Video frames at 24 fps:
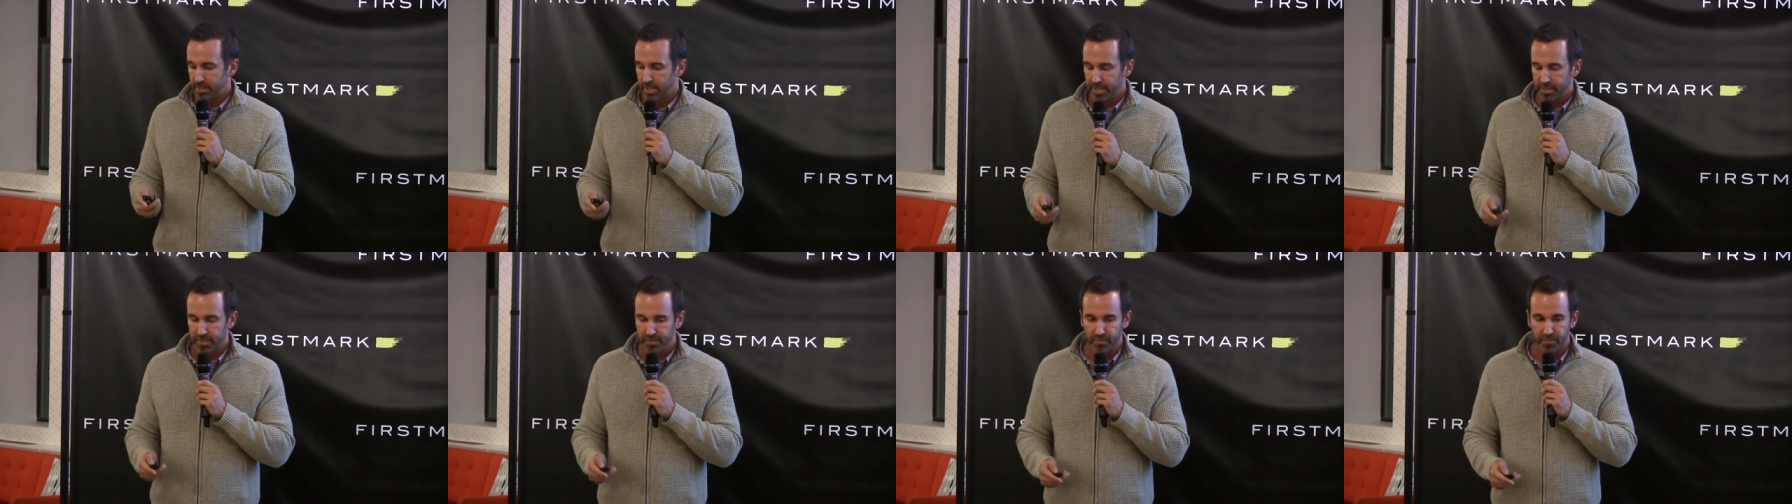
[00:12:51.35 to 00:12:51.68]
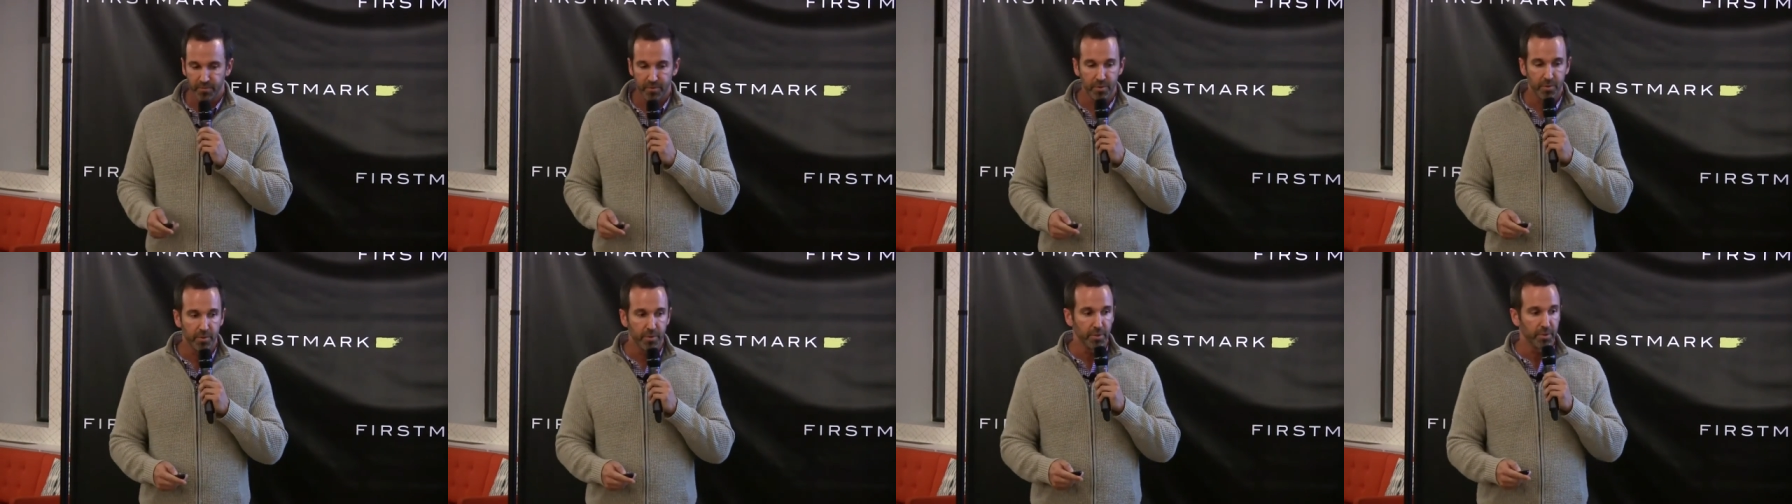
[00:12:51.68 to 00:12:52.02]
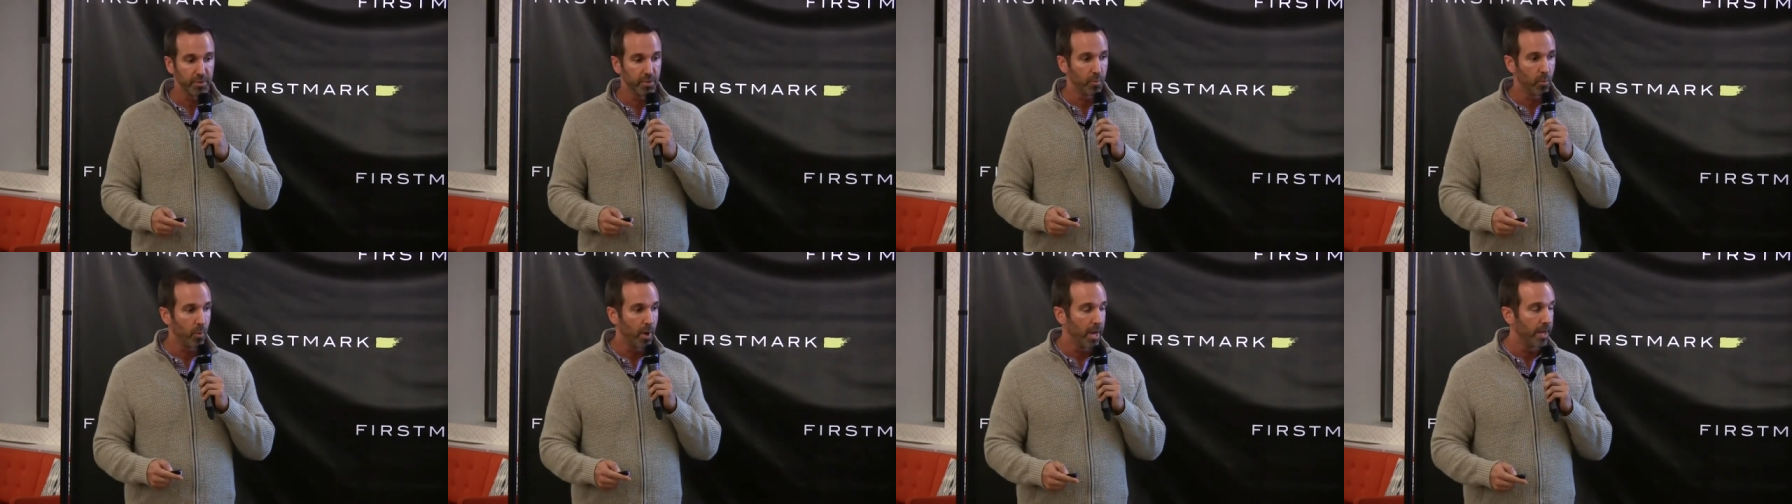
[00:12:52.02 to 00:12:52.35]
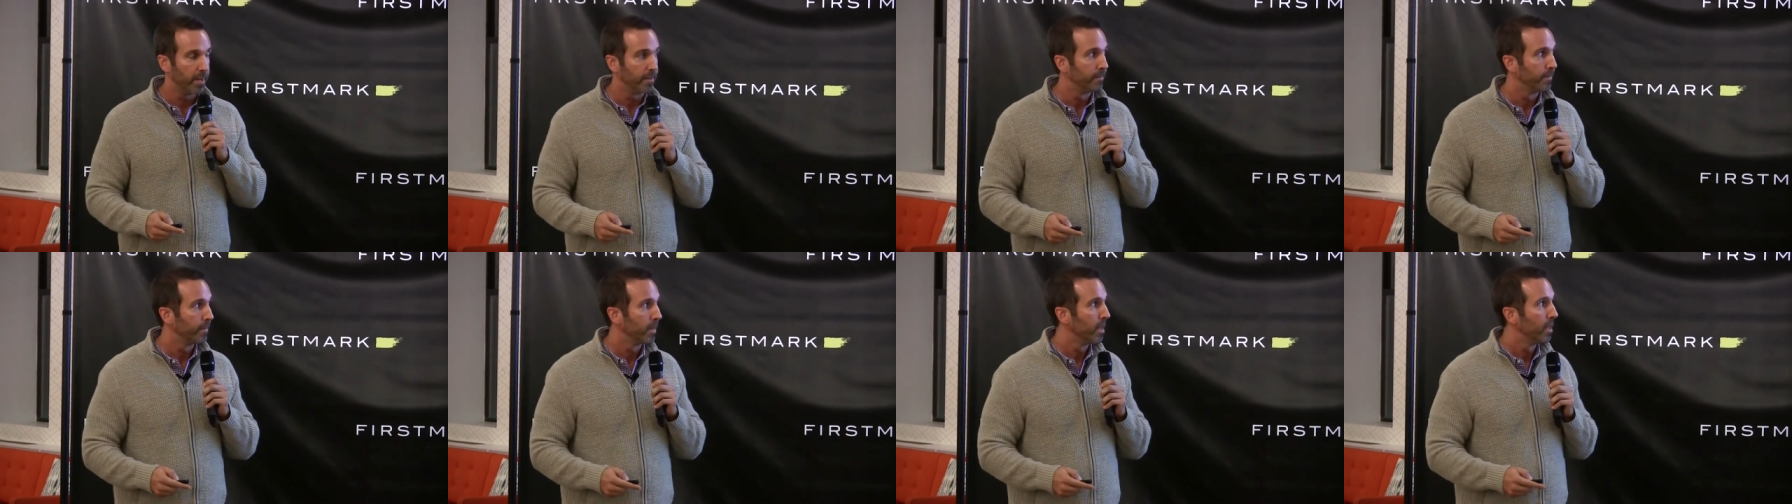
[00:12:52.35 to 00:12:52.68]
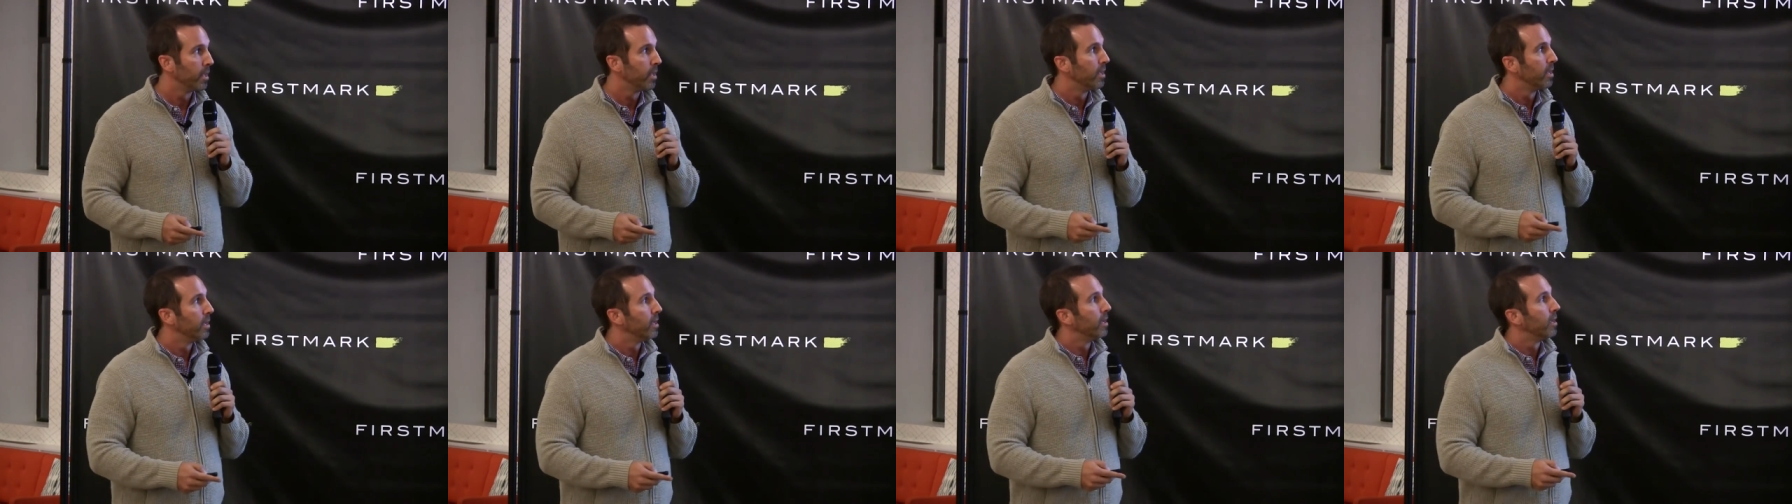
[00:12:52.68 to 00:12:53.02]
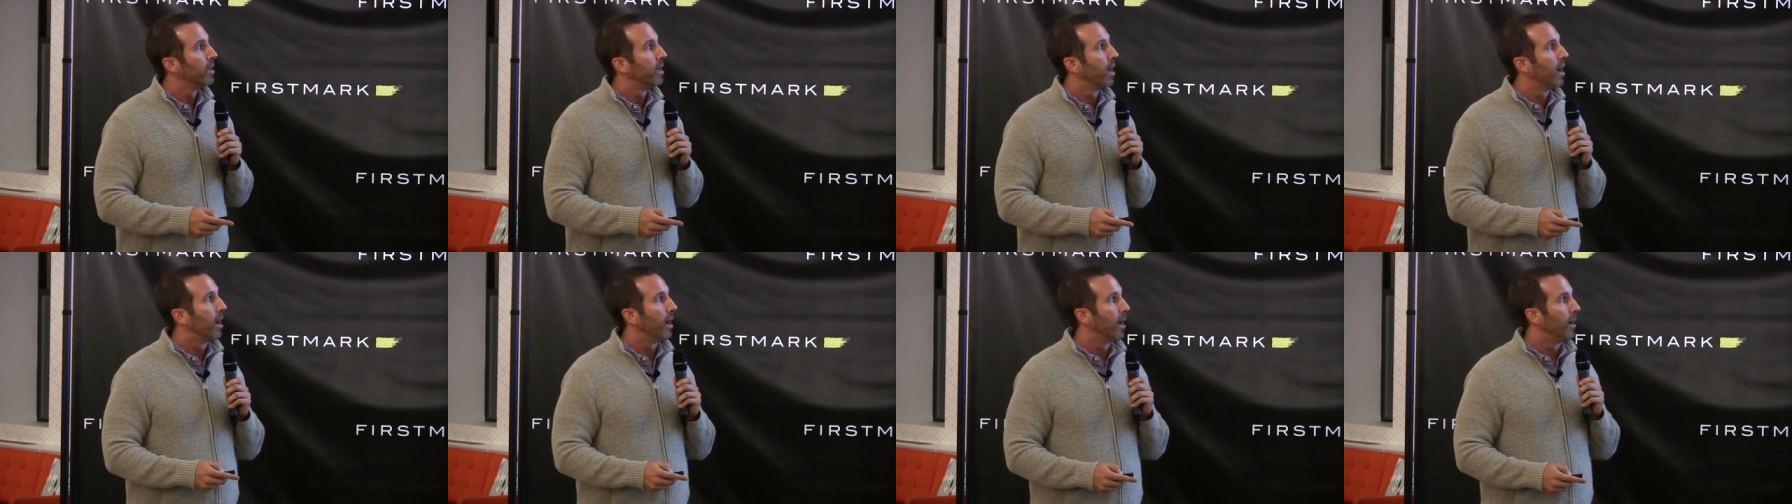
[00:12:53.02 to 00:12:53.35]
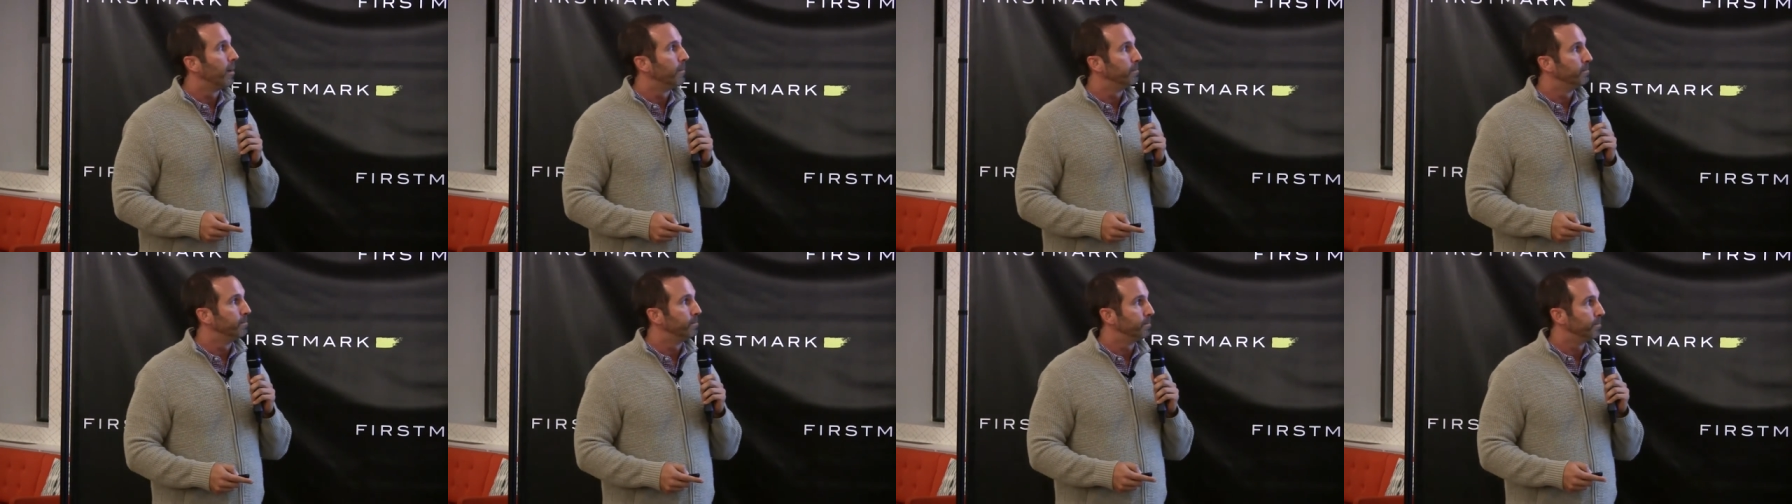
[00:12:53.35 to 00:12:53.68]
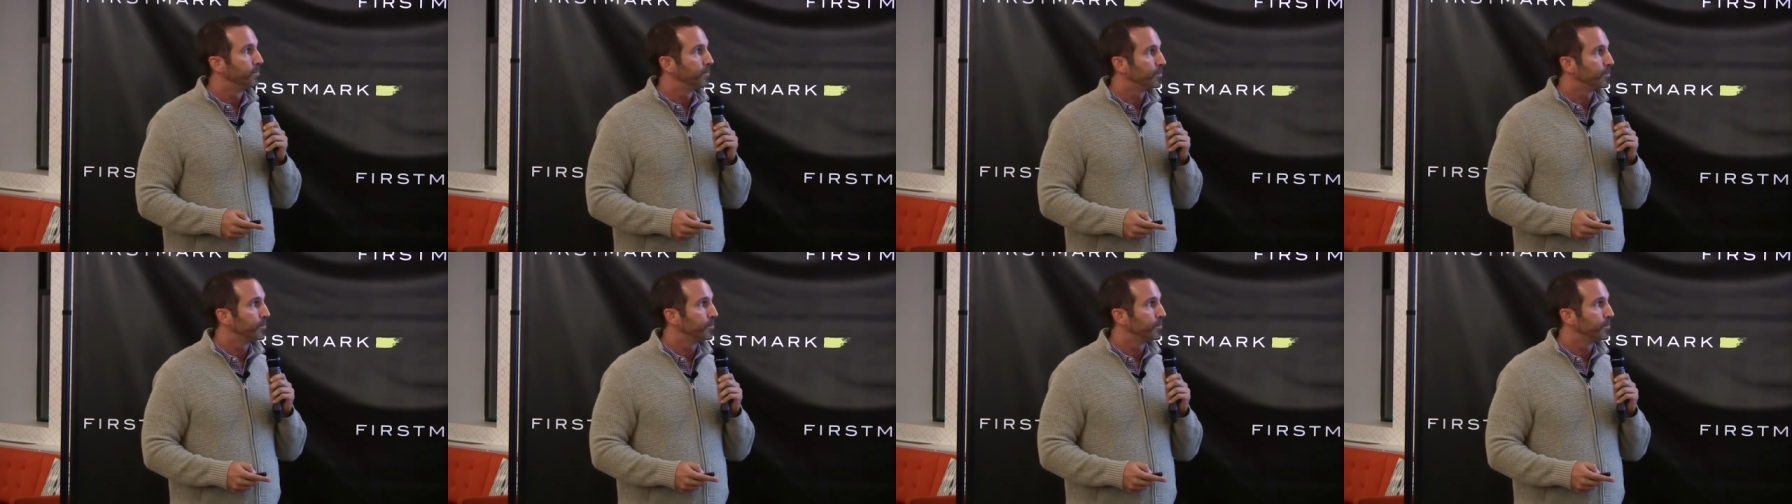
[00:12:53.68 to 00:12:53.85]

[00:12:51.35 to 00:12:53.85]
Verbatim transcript: that's a few years away. Um,